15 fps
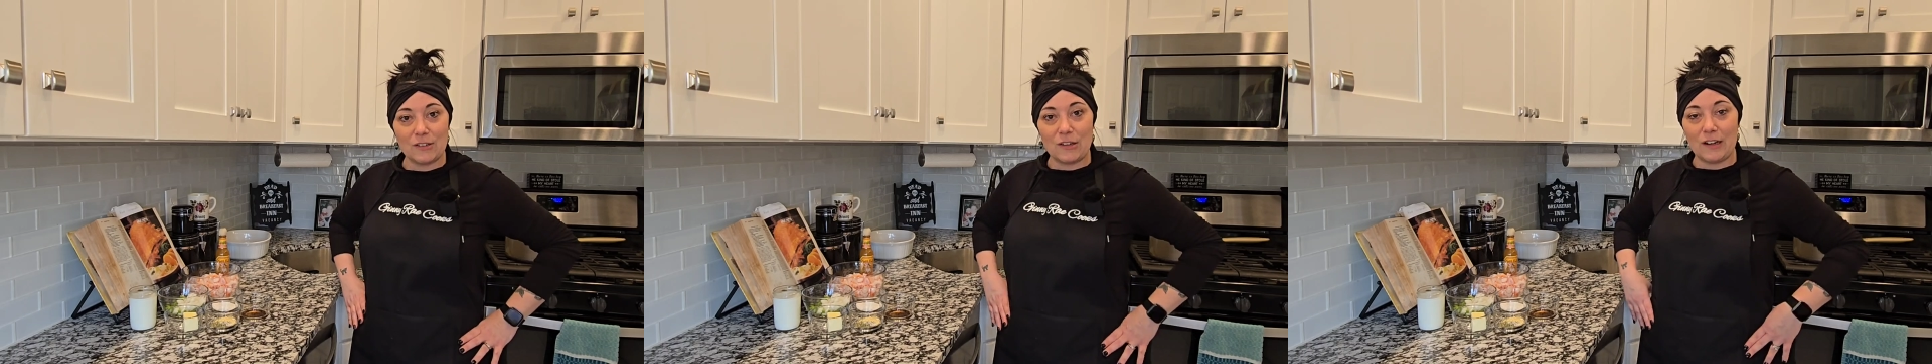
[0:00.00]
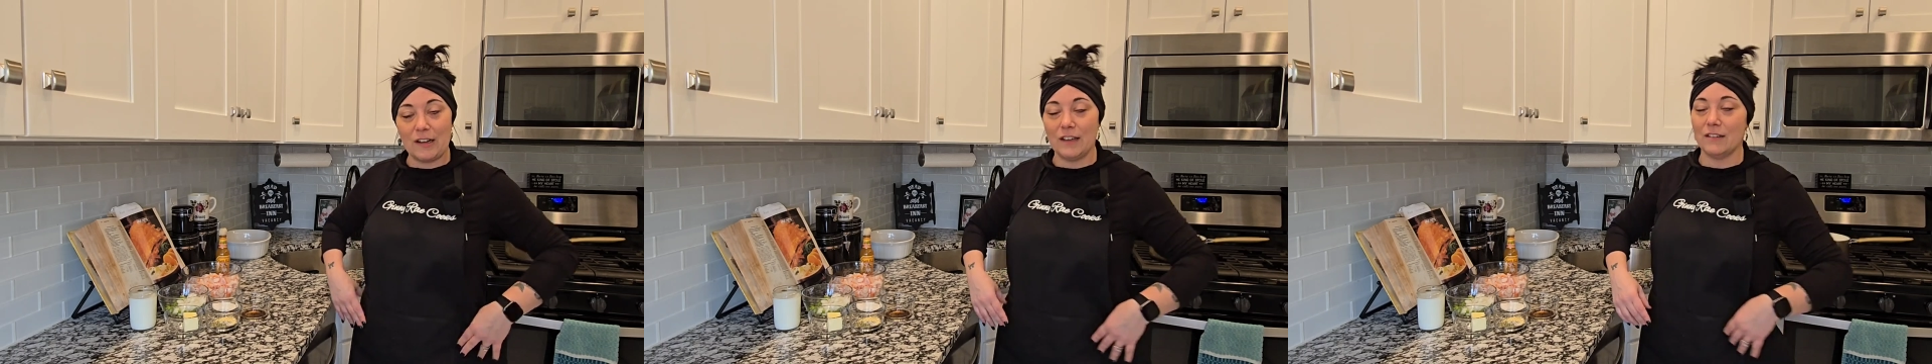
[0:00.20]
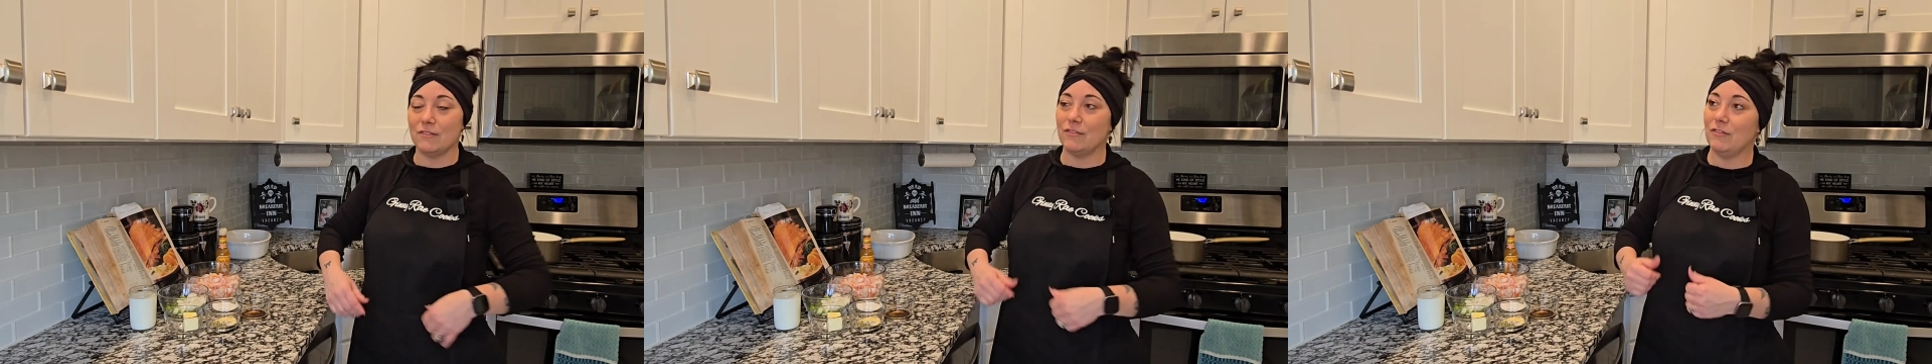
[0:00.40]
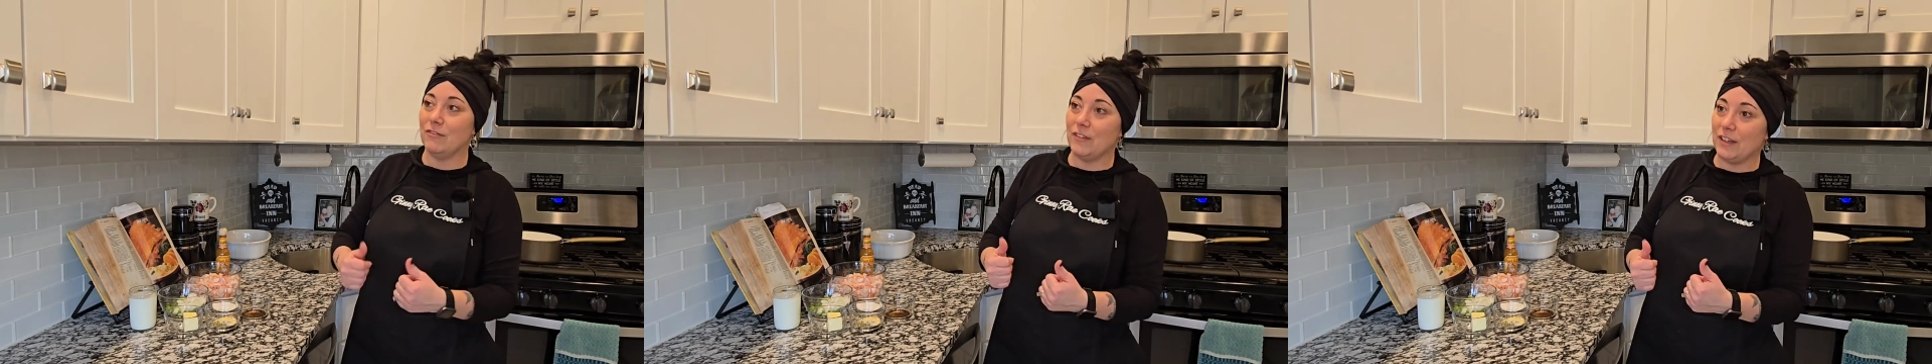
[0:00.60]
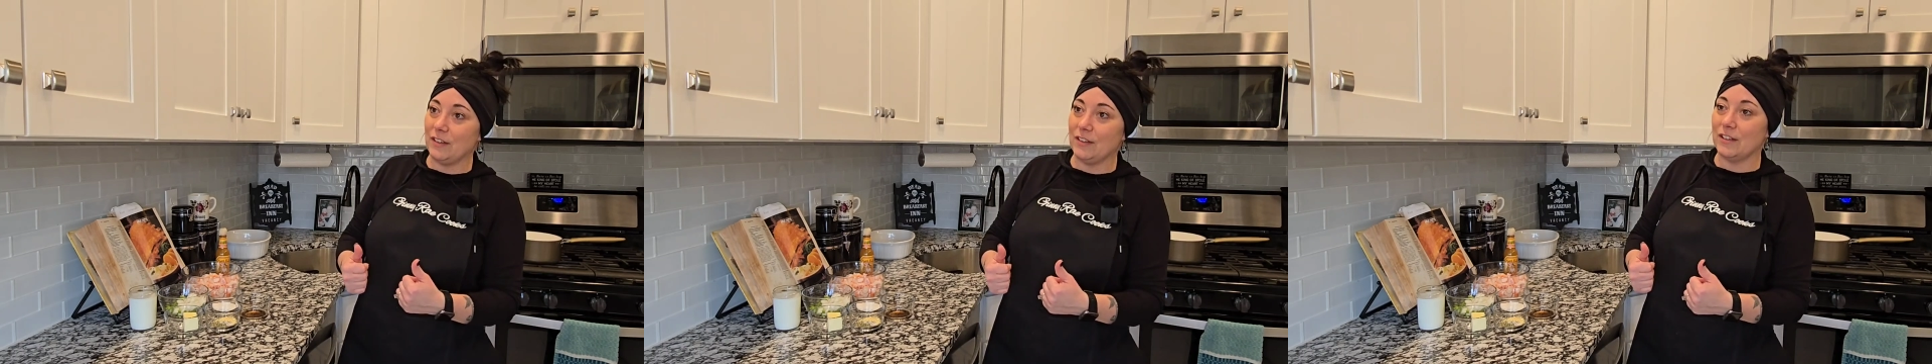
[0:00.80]
great,
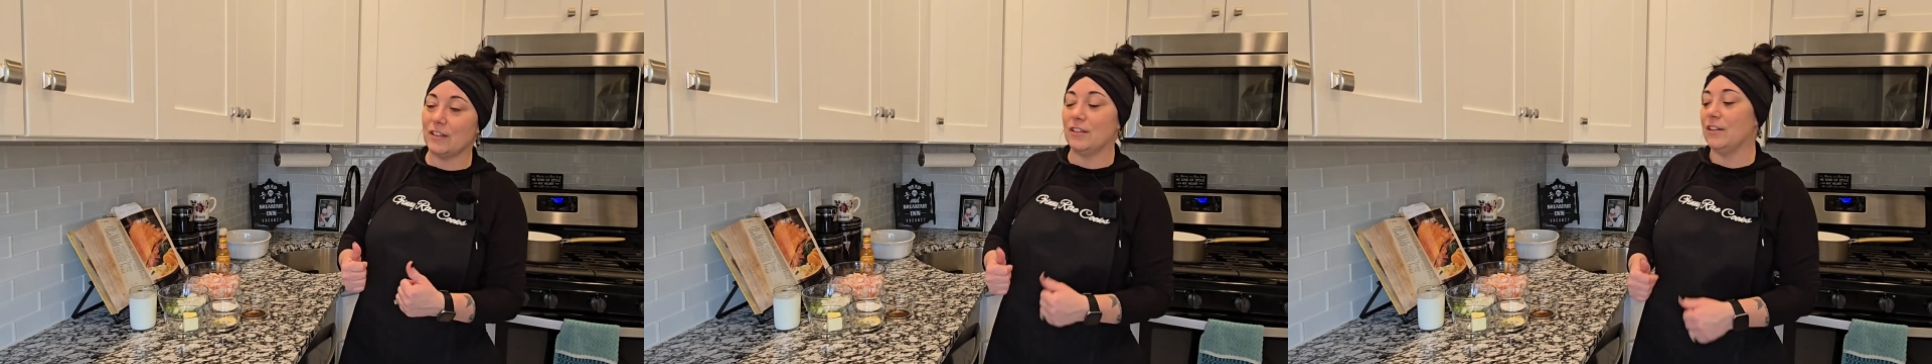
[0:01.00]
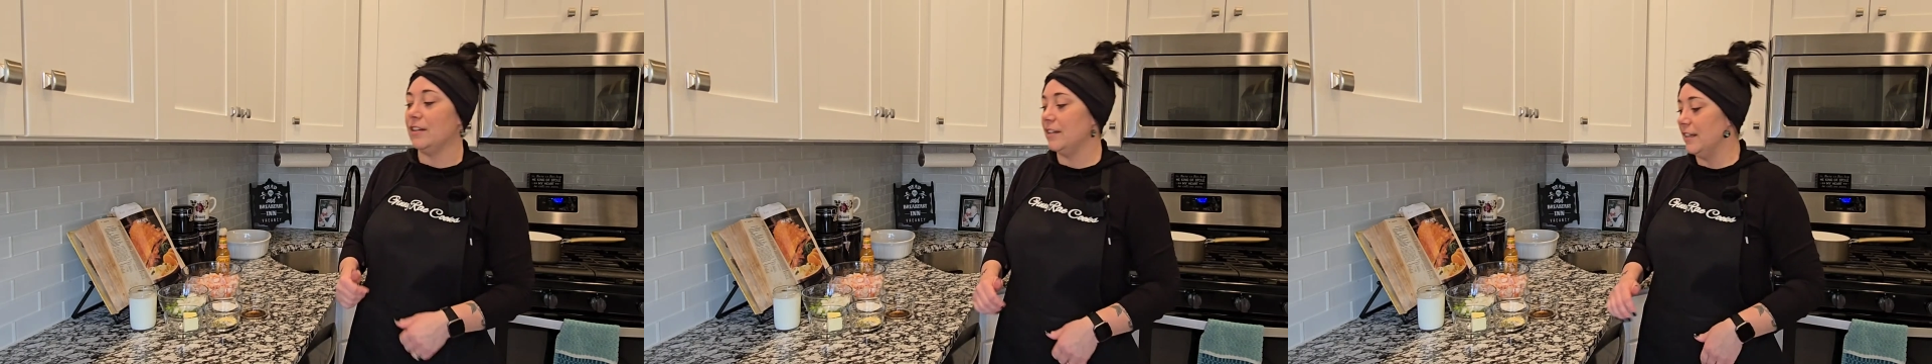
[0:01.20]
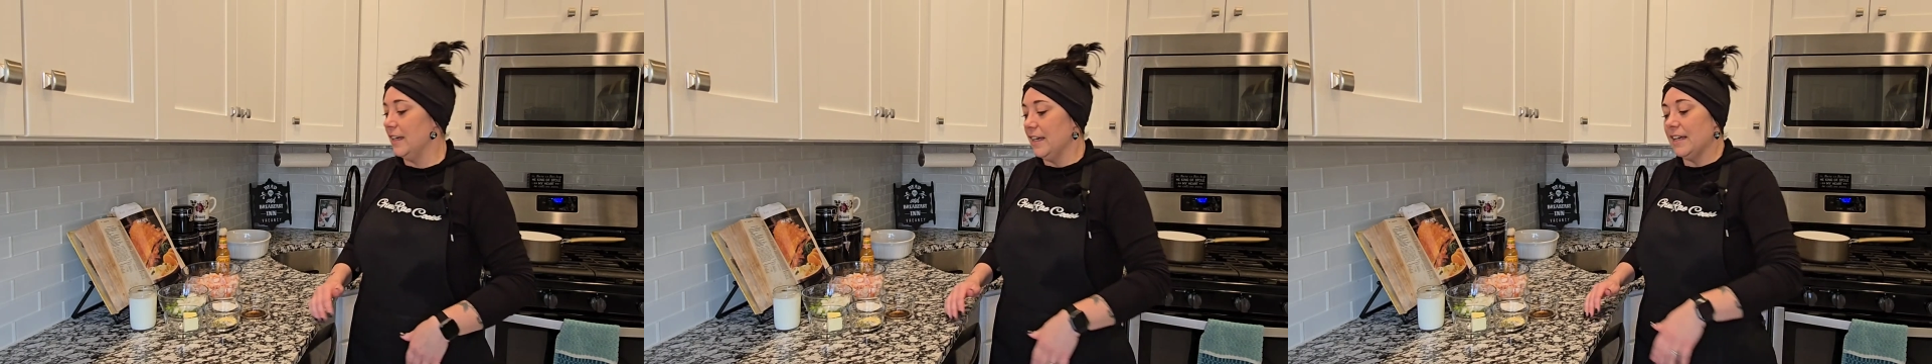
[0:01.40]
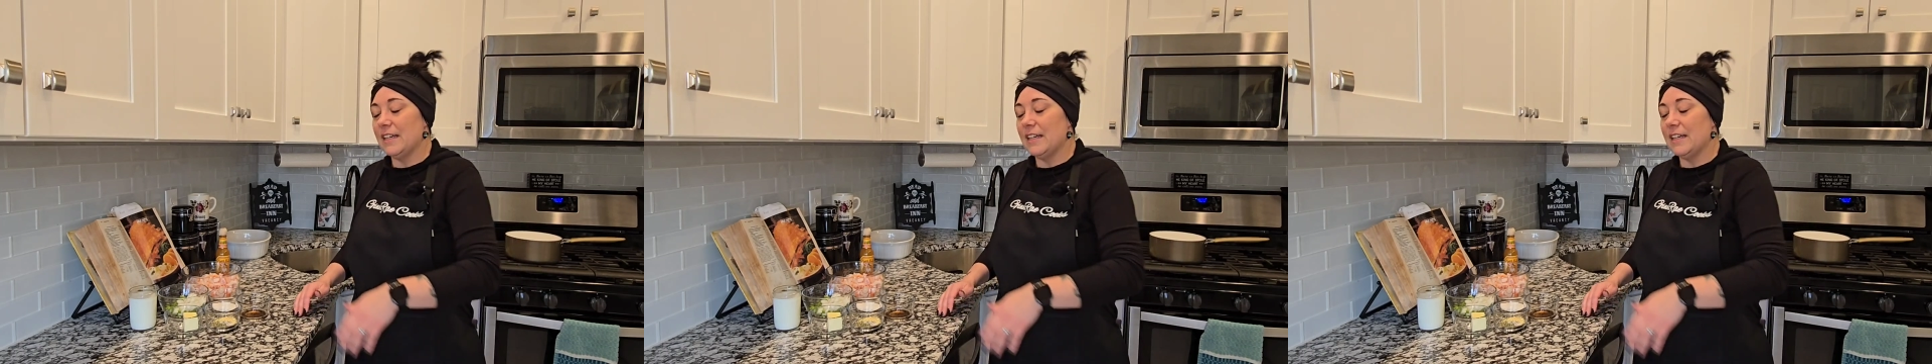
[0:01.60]
feeling good.